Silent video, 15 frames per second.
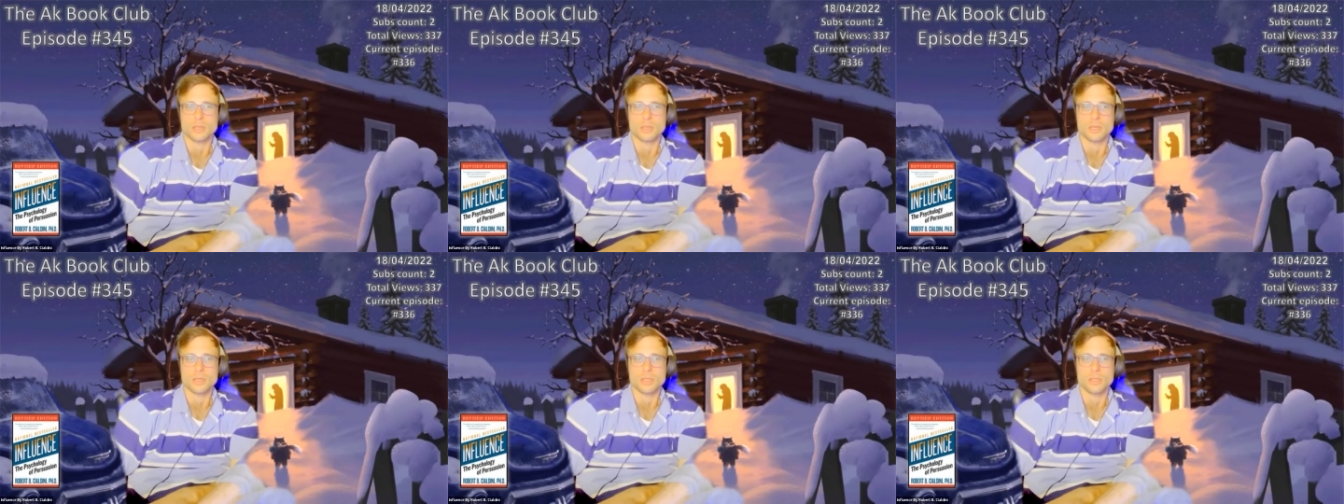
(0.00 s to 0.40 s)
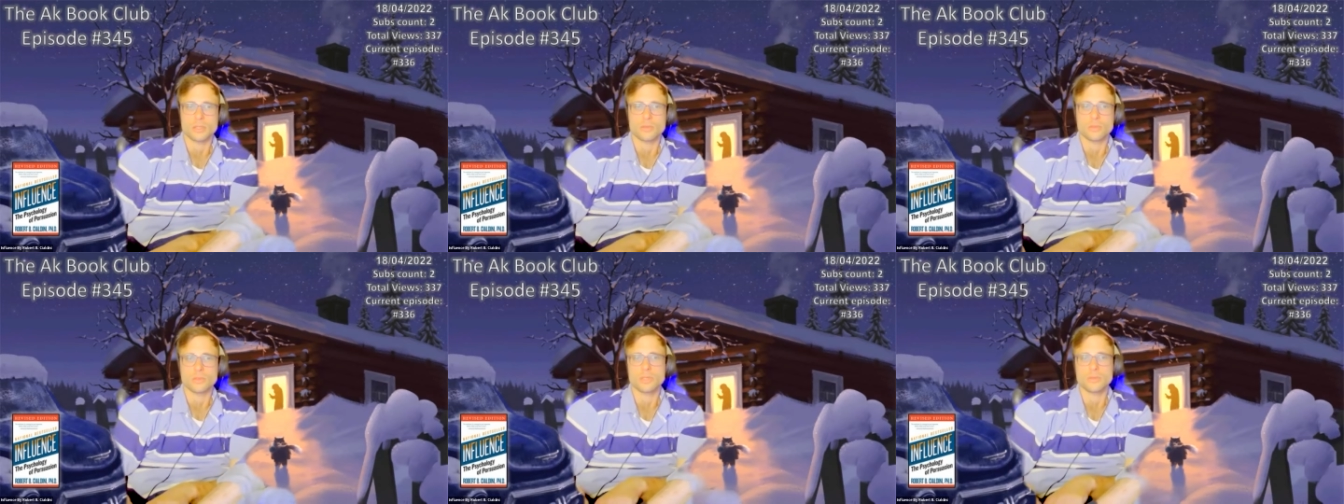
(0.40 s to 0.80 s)

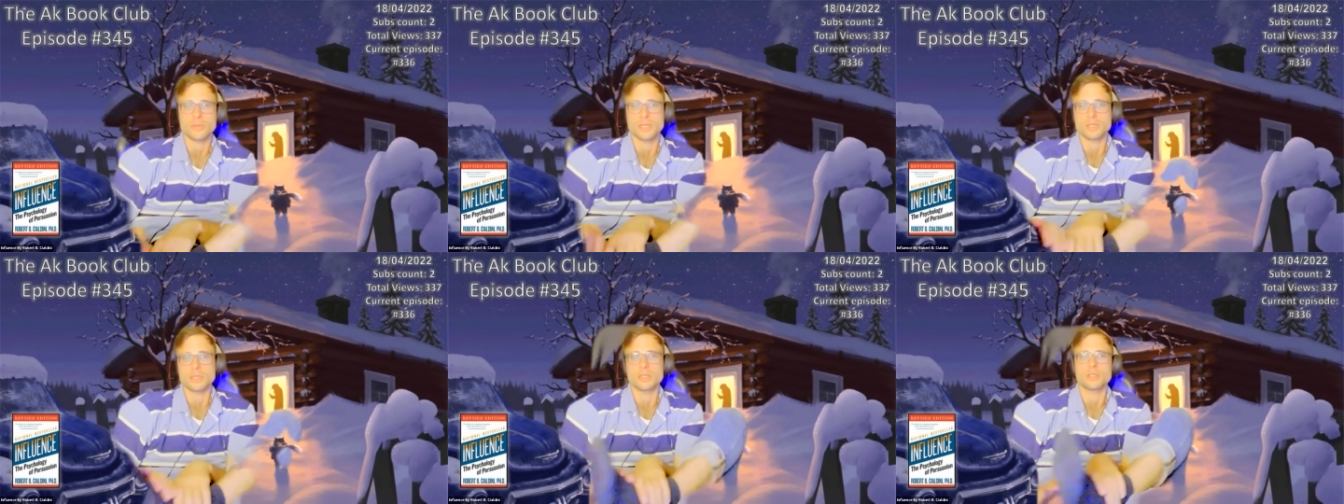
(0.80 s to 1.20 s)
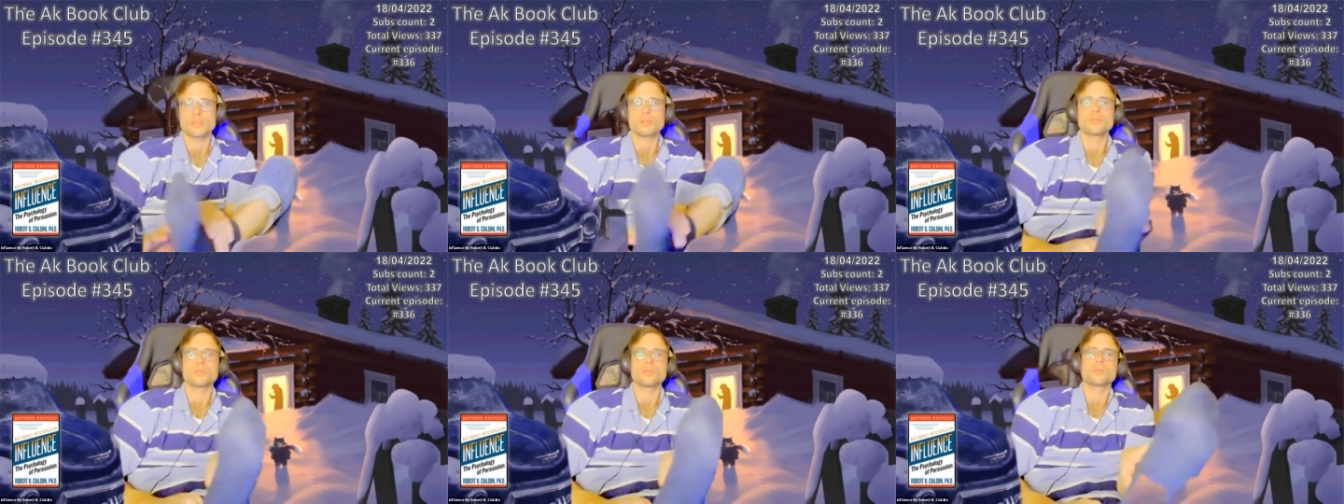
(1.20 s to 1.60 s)

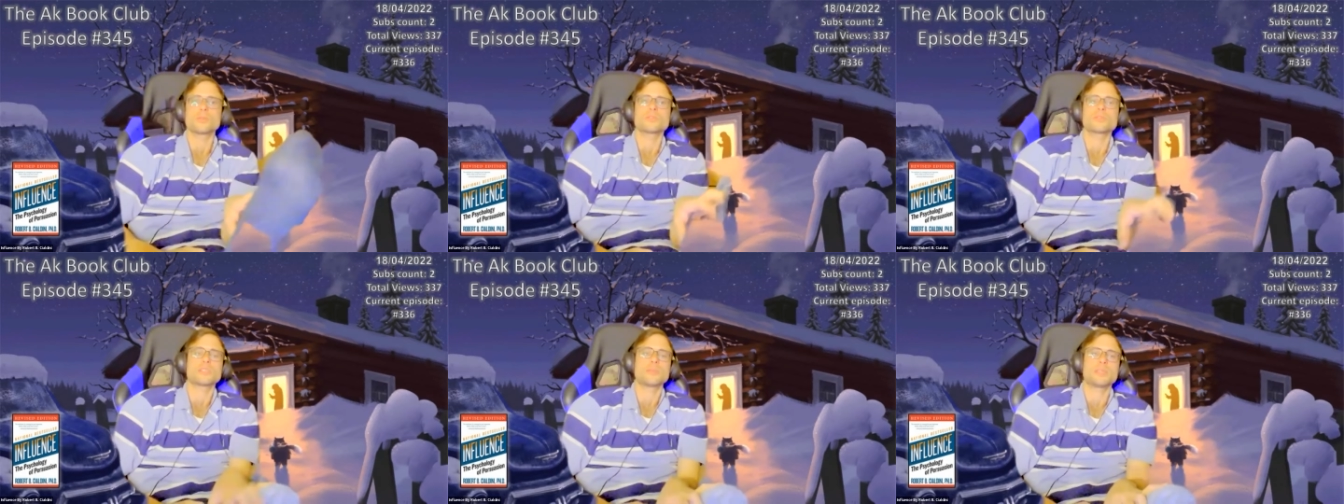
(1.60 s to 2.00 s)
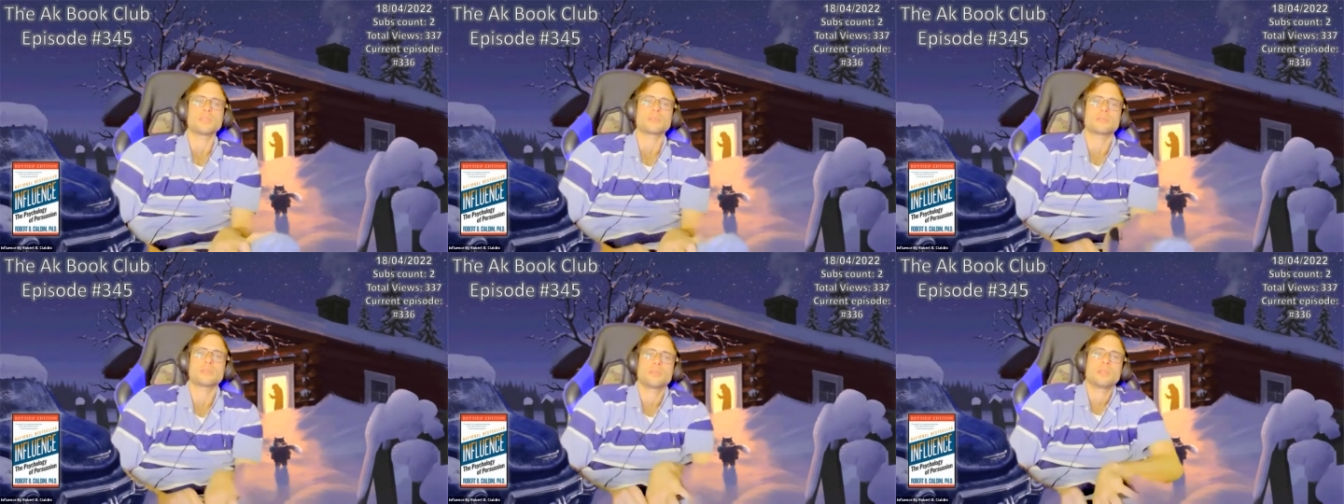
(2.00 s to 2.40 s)

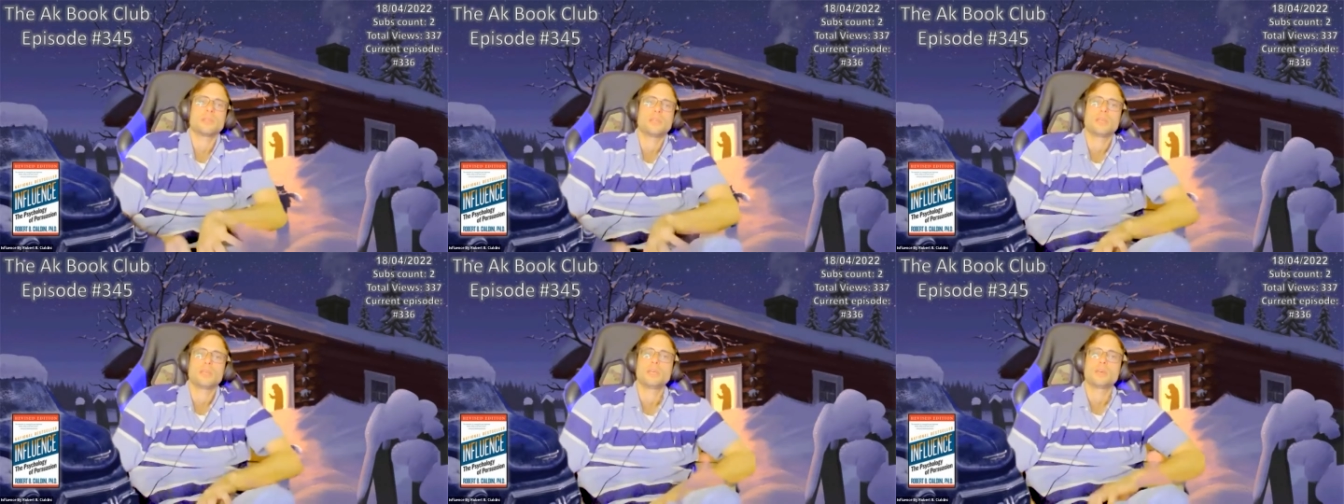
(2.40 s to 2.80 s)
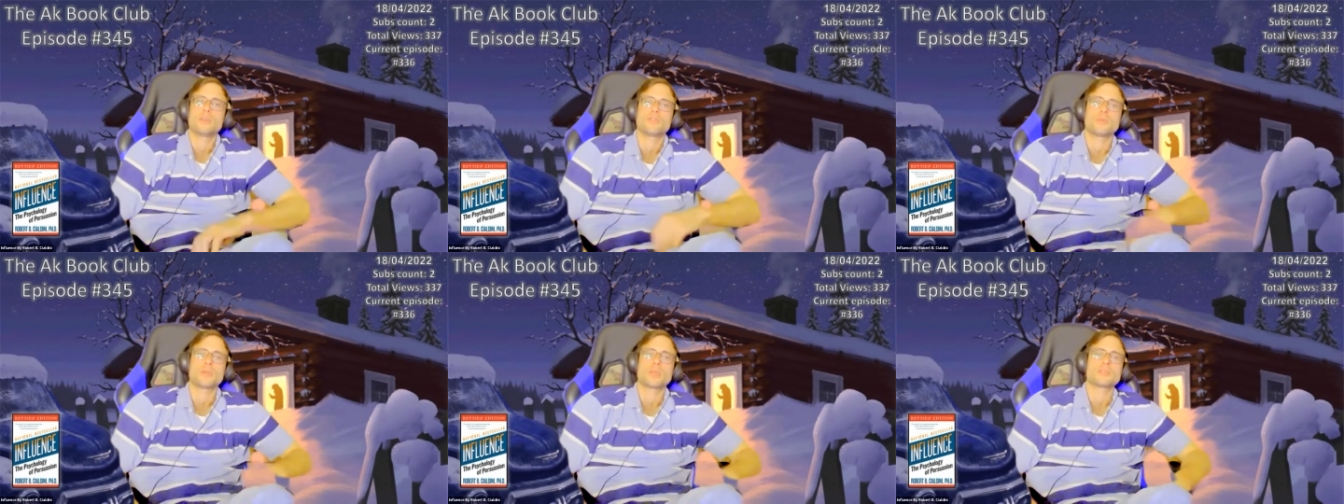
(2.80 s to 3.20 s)
inducement
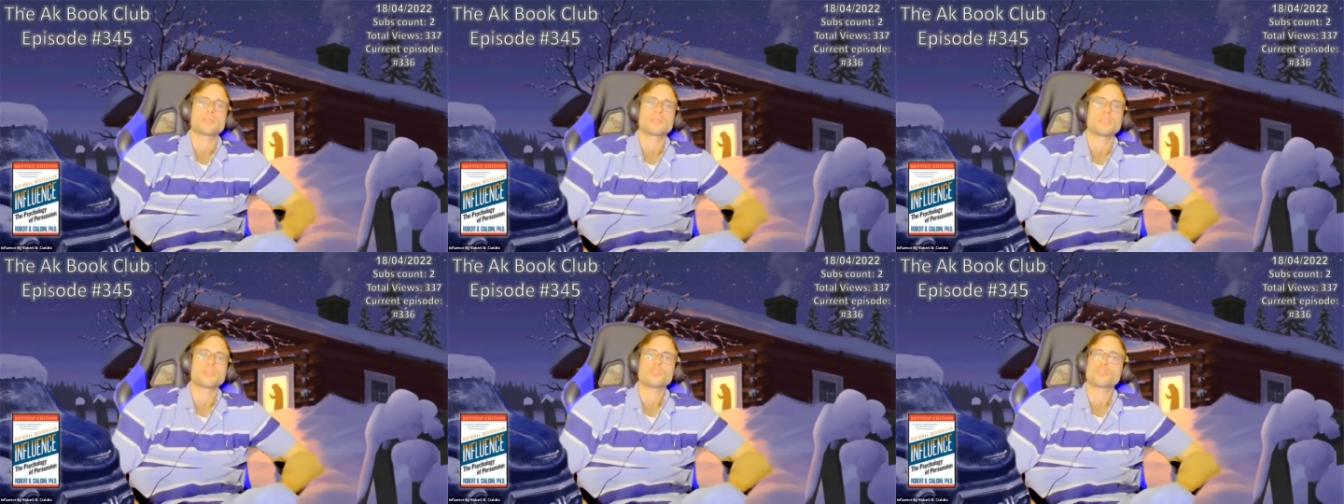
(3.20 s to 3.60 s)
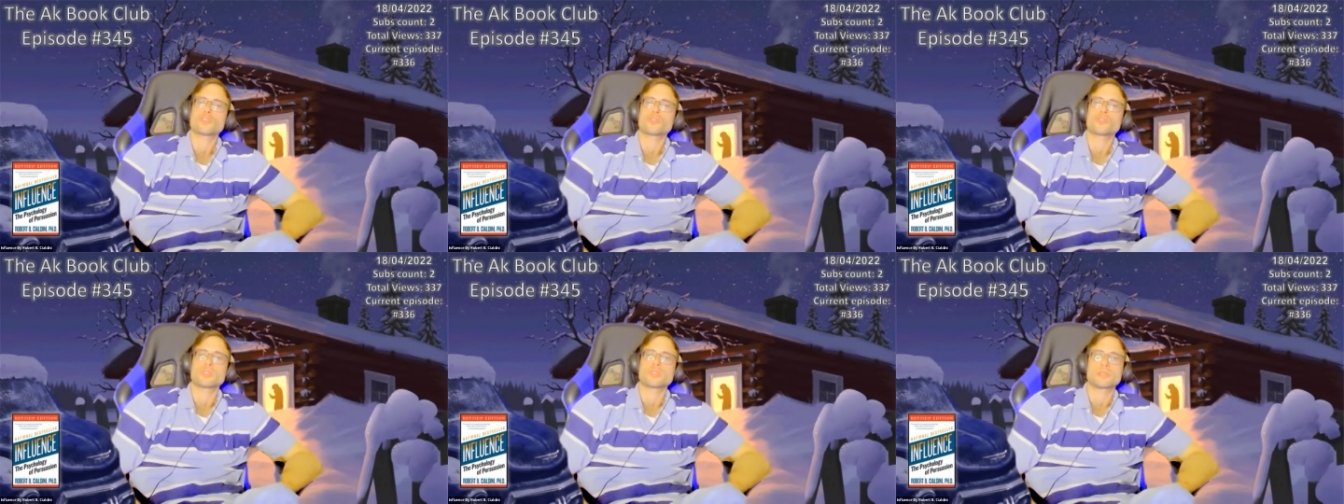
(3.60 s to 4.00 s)
for making such a
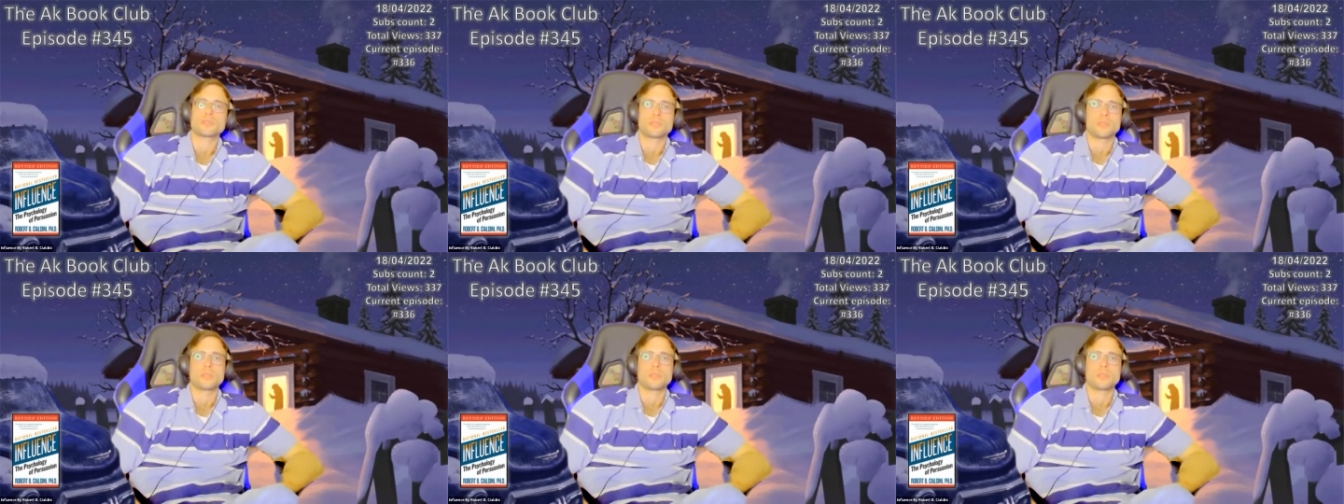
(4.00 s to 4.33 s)
choice.